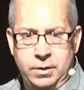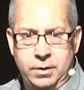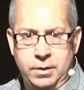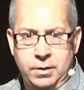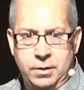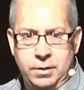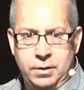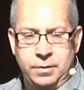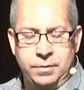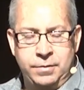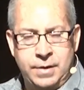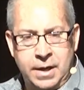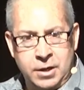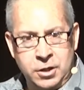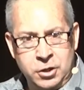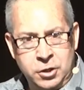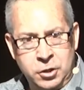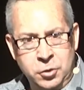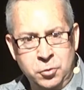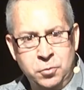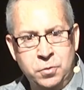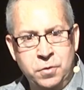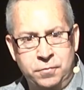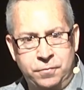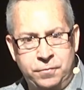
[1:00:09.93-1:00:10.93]
that
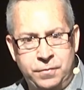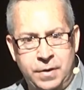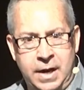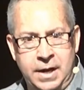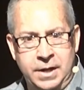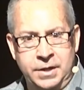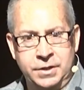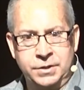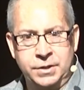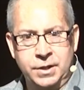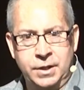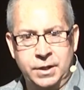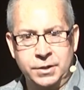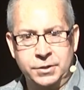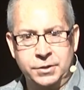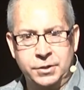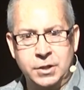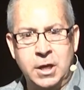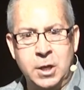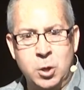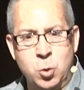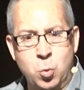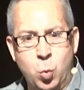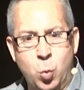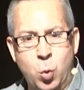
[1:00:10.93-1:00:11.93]
unifies us
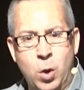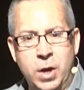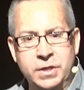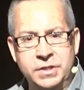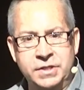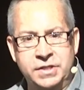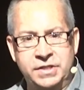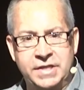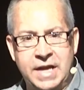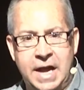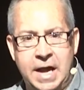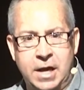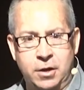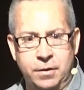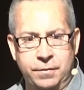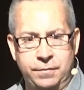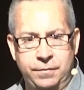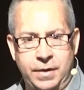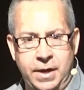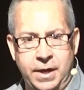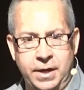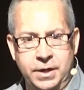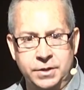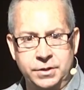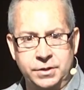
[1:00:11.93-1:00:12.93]
in one
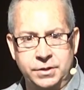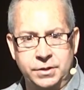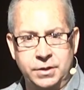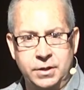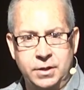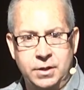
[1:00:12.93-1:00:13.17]
sacrifice